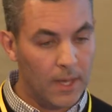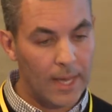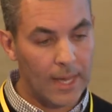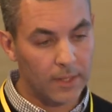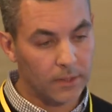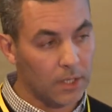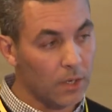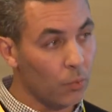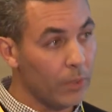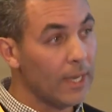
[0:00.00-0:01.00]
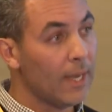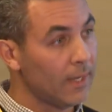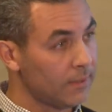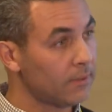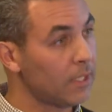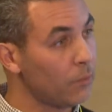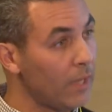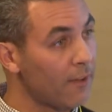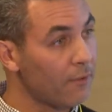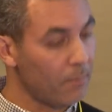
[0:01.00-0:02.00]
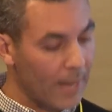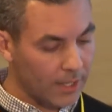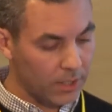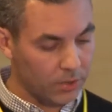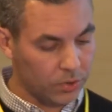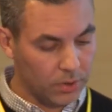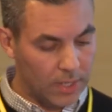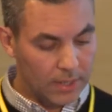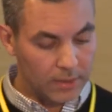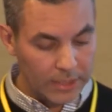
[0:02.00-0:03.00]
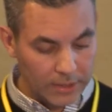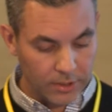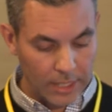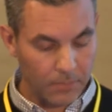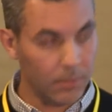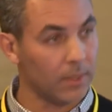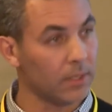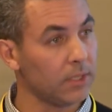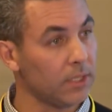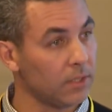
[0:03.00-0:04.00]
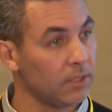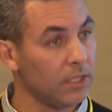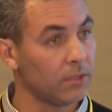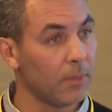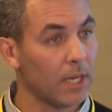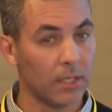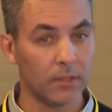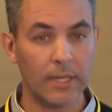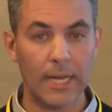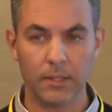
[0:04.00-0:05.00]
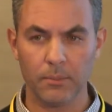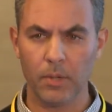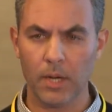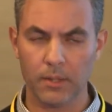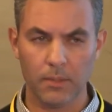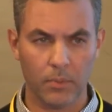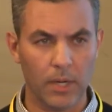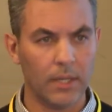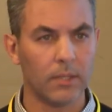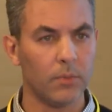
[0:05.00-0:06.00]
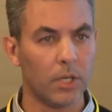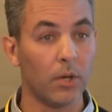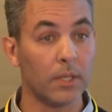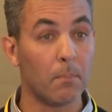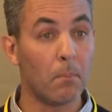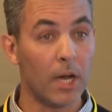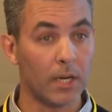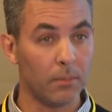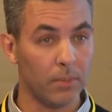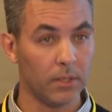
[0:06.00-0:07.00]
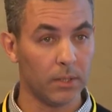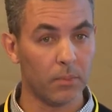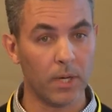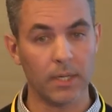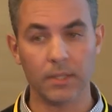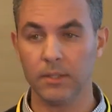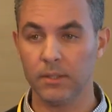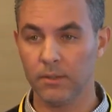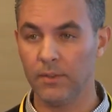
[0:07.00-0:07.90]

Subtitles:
And we, as I said, we have packaged these capabilities and these models as a product. We call it Model Builder product, and it's